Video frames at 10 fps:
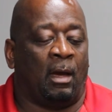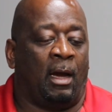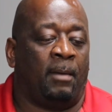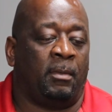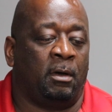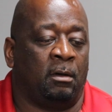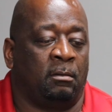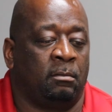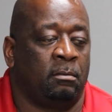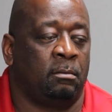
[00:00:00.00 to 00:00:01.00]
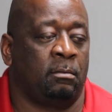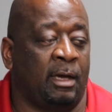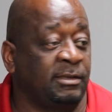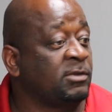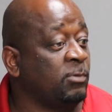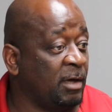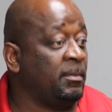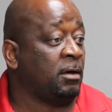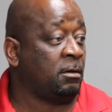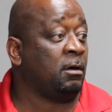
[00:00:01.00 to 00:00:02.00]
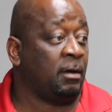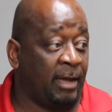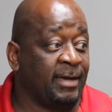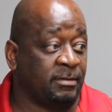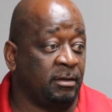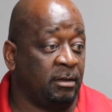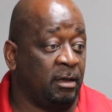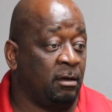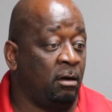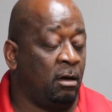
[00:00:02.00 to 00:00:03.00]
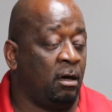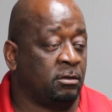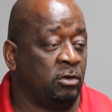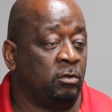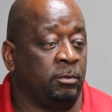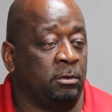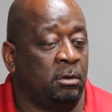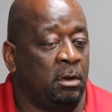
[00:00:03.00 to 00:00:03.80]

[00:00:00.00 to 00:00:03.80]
I just wrecked my car actually in October,